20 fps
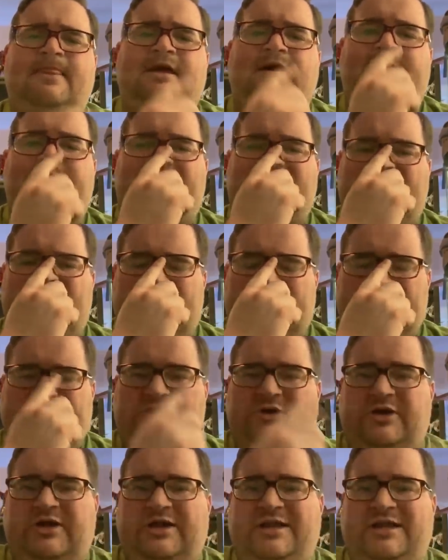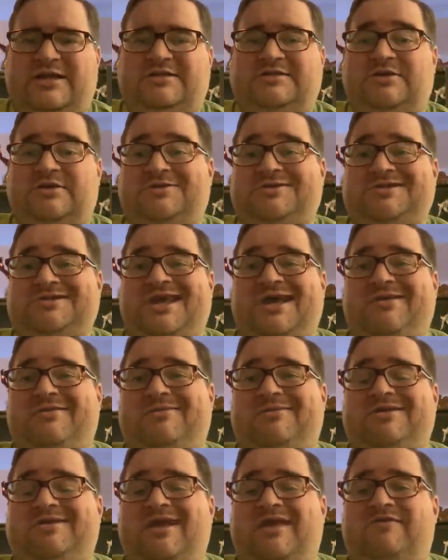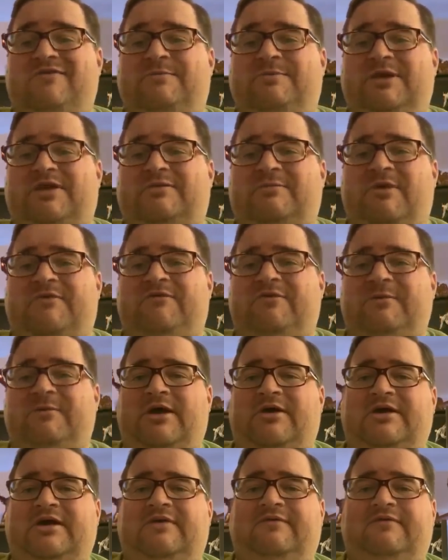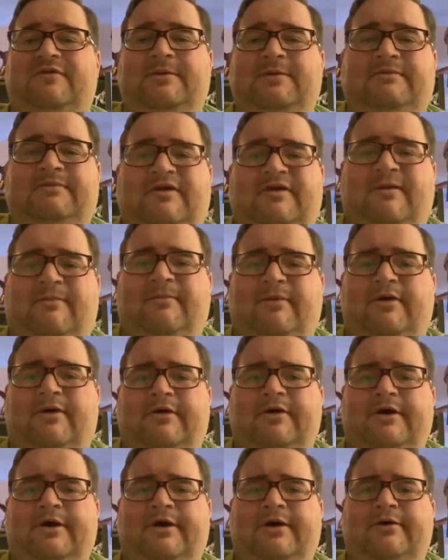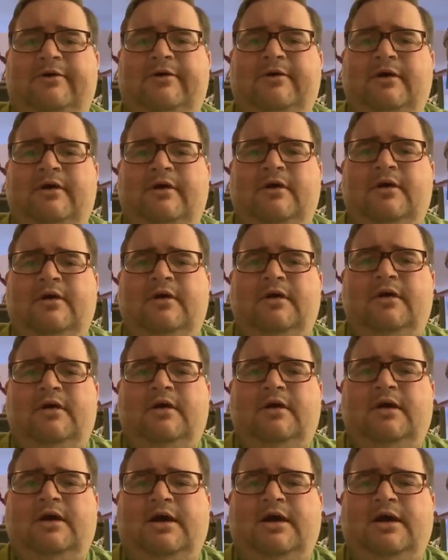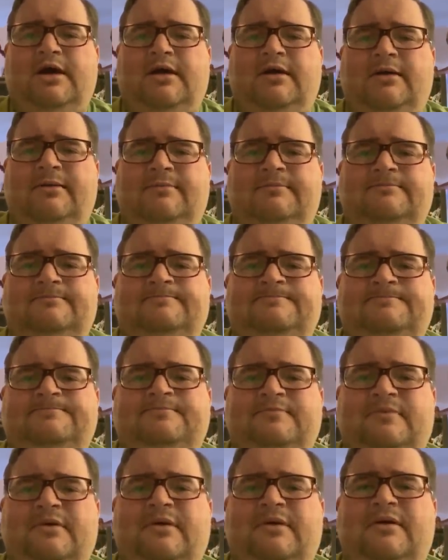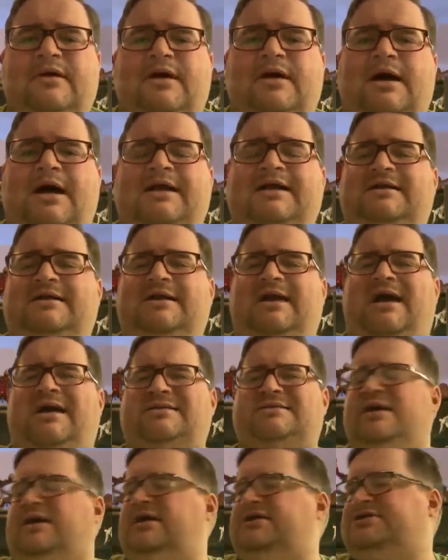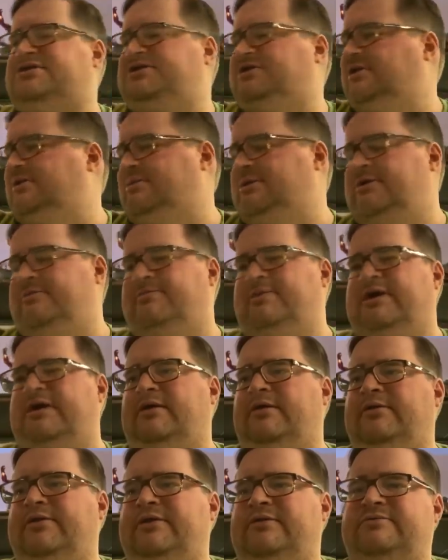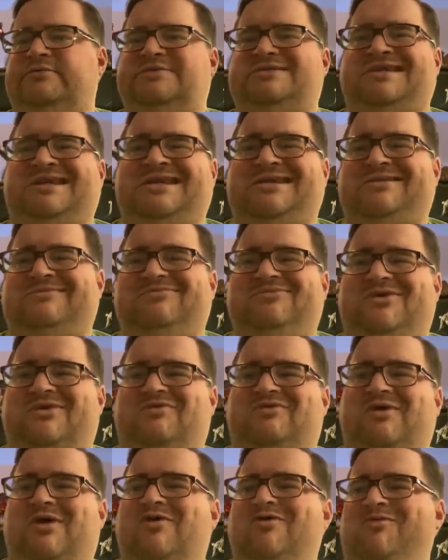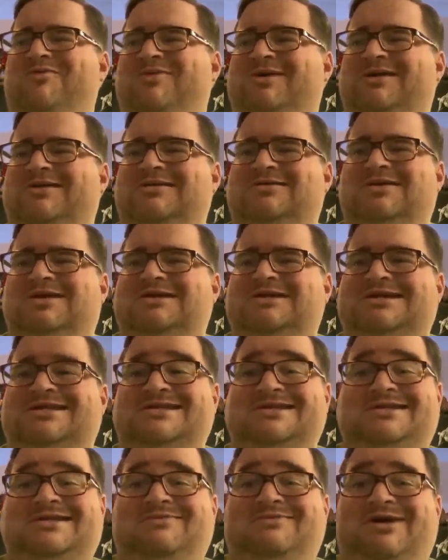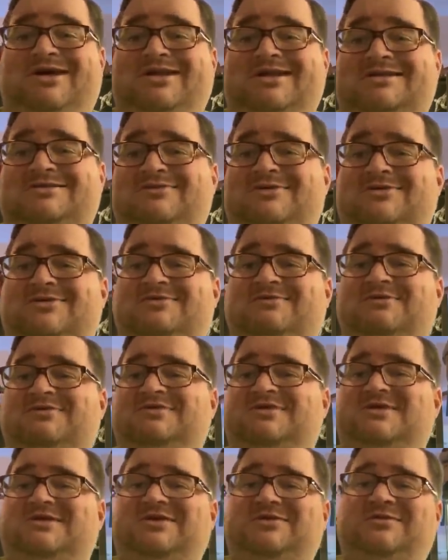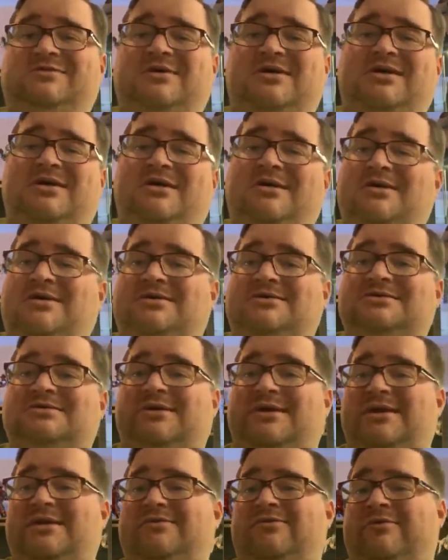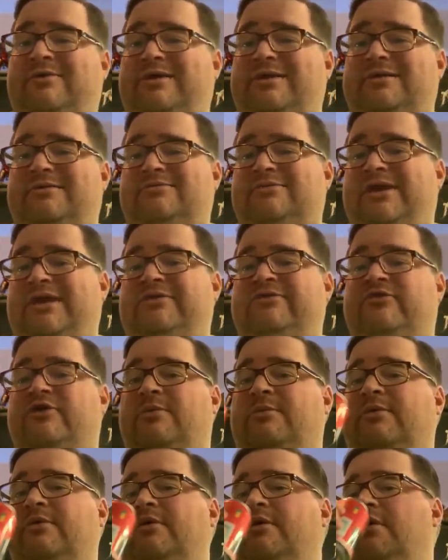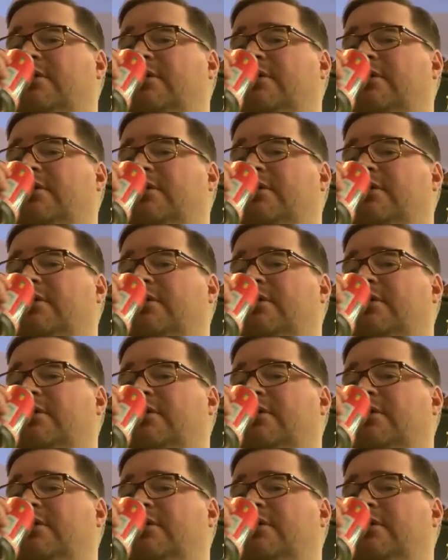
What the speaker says: Am I getting the Target NECA Turtles? Yeah, David picked them up for me. I'll get them from him tomorrow. I did not touch the Liberty Bell. There was like a rope, and it didn't seem like that's what you're supposed to do. So I don't want to get in trouble.